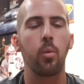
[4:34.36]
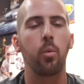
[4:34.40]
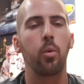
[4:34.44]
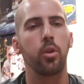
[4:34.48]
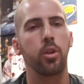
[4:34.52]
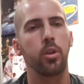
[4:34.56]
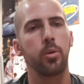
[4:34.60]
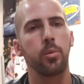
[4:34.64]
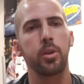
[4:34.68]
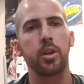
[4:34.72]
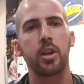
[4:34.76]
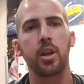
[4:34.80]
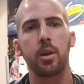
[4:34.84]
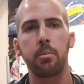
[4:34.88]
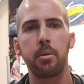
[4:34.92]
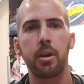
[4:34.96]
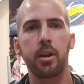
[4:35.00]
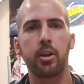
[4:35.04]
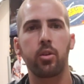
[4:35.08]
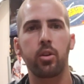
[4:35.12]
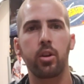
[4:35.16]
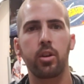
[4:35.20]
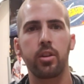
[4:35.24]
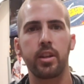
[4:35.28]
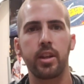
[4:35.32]
Well, then we come
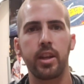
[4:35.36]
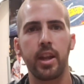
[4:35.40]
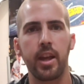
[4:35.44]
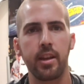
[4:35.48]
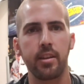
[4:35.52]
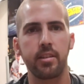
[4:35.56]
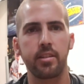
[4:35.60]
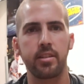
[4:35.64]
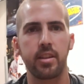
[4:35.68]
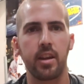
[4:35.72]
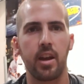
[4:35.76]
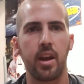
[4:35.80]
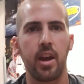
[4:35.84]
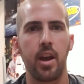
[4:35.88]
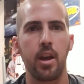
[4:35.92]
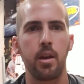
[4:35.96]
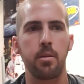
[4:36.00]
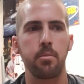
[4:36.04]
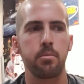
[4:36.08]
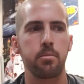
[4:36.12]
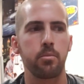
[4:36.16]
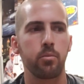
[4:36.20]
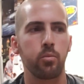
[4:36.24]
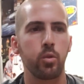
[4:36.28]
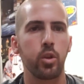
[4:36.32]
back around the next
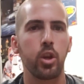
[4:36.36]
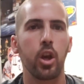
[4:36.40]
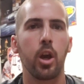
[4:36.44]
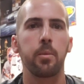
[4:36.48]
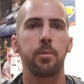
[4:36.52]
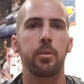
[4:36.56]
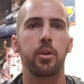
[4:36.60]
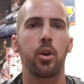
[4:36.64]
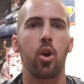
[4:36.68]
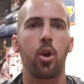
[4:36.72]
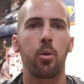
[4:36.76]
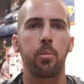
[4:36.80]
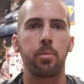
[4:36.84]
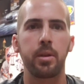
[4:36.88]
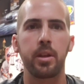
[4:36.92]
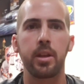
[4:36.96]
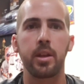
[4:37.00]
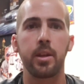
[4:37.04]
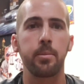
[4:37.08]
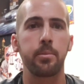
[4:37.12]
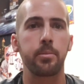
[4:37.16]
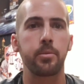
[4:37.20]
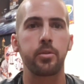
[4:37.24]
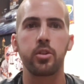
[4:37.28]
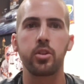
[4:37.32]
time, we up the
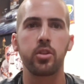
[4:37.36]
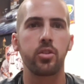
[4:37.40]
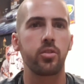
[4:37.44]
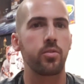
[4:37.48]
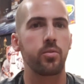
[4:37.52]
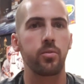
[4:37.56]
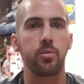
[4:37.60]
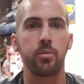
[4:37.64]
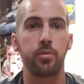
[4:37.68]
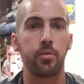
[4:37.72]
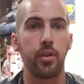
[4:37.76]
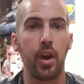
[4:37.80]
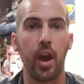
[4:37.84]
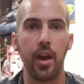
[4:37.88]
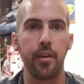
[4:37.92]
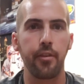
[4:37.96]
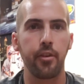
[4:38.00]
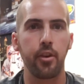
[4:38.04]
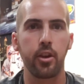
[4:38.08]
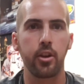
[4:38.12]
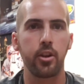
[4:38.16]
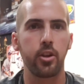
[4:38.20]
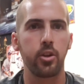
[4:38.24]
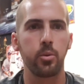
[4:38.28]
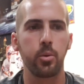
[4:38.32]
RPMs just
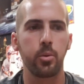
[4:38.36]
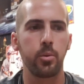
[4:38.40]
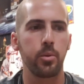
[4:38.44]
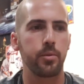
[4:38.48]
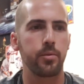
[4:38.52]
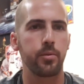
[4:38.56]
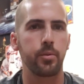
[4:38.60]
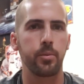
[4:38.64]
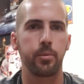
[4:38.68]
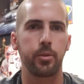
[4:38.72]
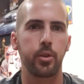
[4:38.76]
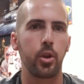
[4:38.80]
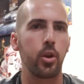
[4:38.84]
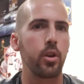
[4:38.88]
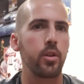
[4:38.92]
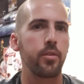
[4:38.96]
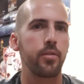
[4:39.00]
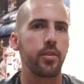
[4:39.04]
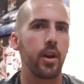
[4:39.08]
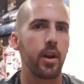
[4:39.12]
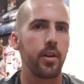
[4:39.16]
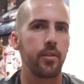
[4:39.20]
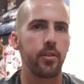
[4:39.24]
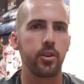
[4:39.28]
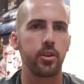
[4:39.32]
500. We went from
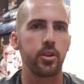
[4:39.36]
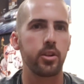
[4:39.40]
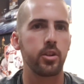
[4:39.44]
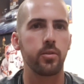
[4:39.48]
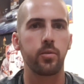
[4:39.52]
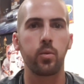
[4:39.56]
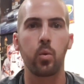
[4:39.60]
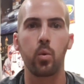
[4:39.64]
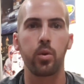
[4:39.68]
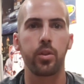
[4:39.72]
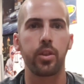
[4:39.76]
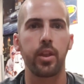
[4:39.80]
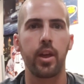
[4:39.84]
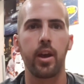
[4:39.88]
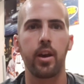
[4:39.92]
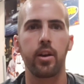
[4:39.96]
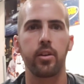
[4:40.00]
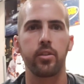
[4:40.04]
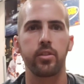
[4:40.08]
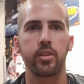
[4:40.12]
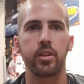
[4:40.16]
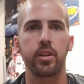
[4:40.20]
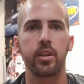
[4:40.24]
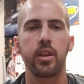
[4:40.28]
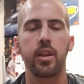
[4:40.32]
3,500 to
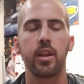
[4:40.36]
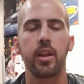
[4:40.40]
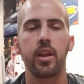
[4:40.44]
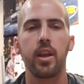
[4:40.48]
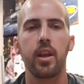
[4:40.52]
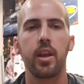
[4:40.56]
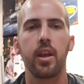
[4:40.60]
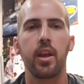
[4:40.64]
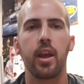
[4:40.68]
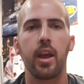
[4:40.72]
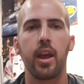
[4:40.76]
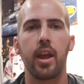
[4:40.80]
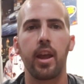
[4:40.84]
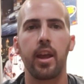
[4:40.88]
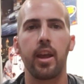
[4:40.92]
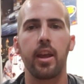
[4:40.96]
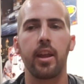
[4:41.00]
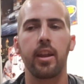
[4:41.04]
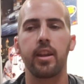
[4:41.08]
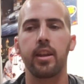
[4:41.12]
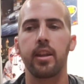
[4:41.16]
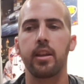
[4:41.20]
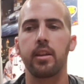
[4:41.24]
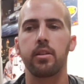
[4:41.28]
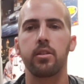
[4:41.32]
4,000,
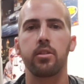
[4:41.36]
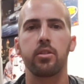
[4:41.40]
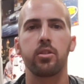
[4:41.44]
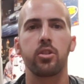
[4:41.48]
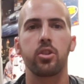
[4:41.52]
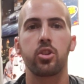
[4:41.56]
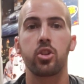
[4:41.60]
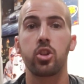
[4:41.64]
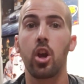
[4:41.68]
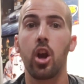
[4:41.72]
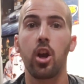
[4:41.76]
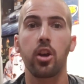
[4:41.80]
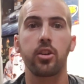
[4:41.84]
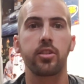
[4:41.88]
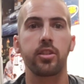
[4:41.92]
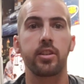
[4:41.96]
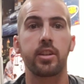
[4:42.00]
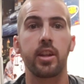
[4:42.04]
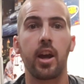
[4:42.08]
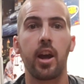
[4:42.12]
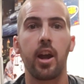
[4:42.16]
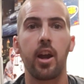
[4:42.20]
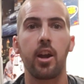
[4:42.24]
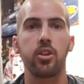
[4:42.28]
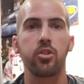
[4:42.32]
and it shocks the
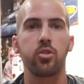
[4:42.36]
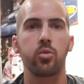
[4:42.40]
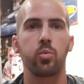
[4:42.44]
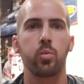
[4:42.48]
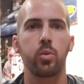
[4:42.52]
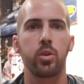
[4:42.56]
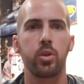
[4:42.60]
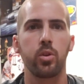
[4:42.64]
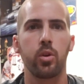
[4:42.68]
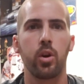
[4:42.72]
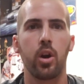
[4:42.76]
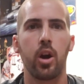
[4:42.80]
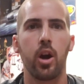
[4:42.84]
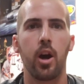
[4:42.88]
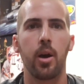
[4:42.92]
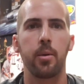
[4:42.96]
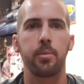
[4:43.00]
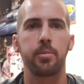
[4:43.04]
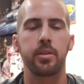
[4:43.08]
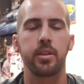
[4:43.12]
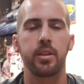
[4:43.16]
tires and wheel hops.